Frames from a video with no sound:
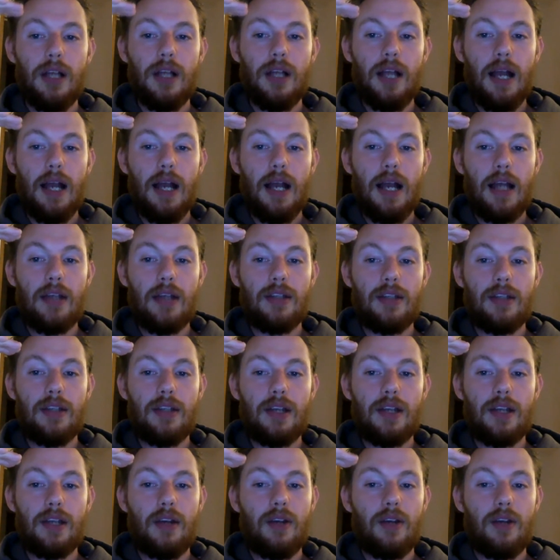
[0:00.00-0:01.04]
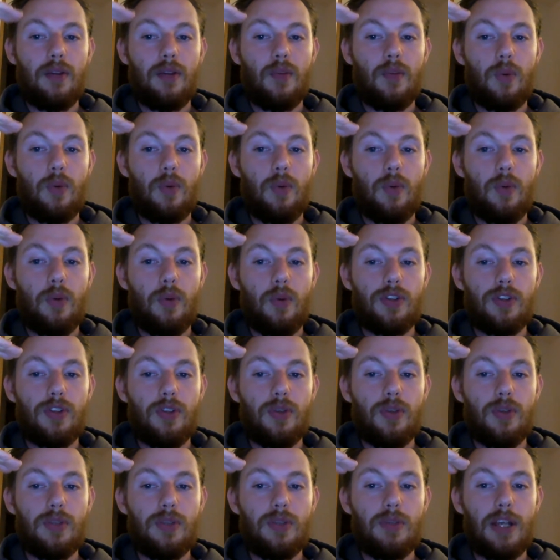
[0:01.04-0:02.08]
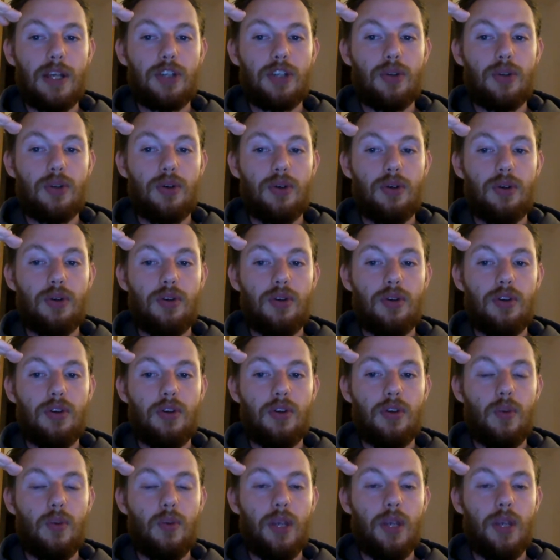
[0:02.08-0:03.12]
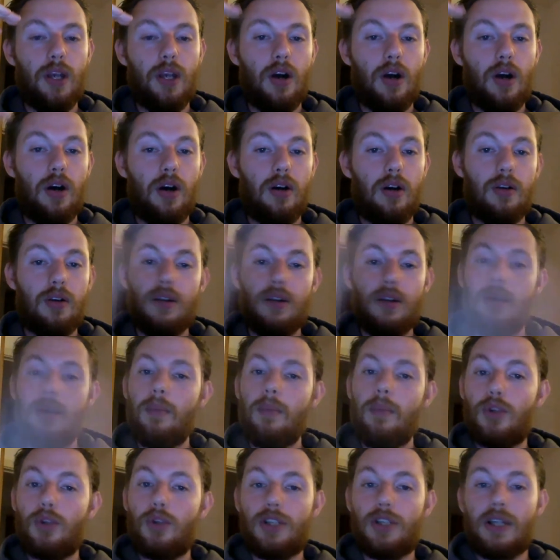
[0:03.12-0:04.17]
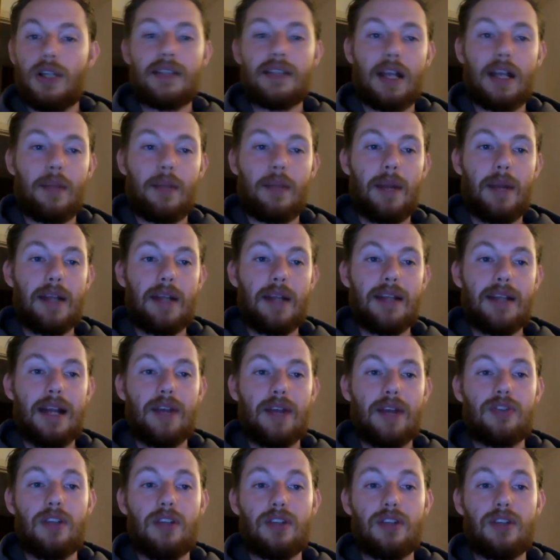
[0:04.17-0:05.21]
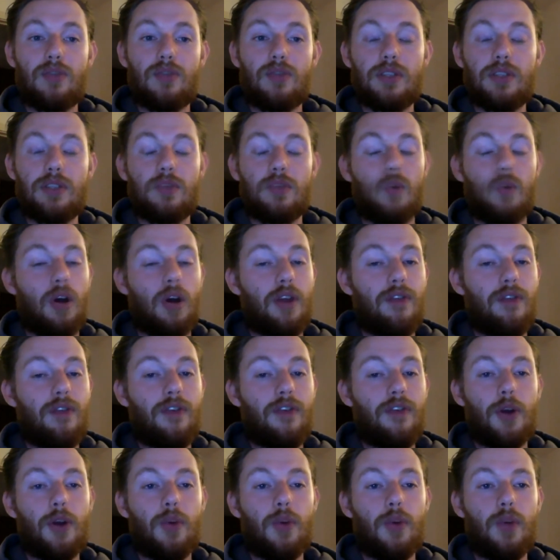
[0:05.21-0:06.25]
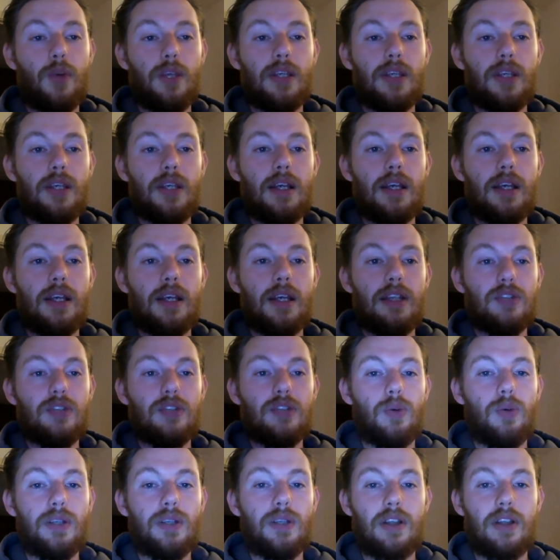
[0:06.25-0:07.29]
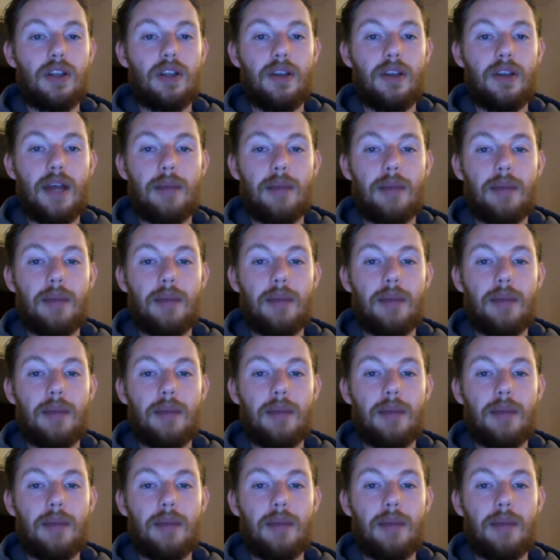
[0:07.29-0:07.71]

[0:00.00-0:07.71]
and what we want to do is make sure that we are pushing that tank back down. So that's the reason why the final week is always like that.